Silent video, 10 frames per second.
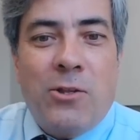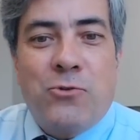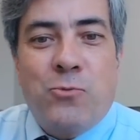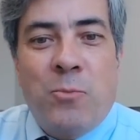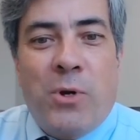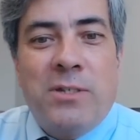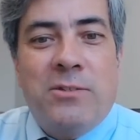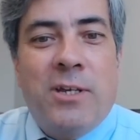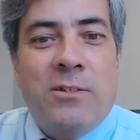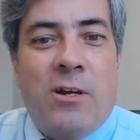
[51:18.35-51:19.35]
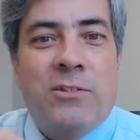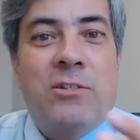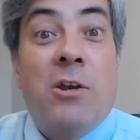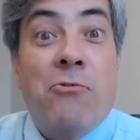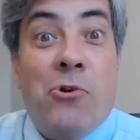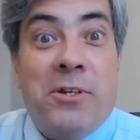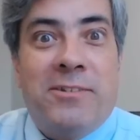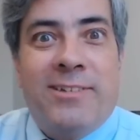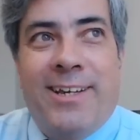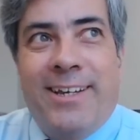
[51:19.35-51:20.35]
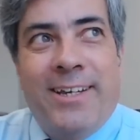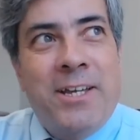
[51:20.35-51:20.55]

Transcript: Telos one by six on steroids.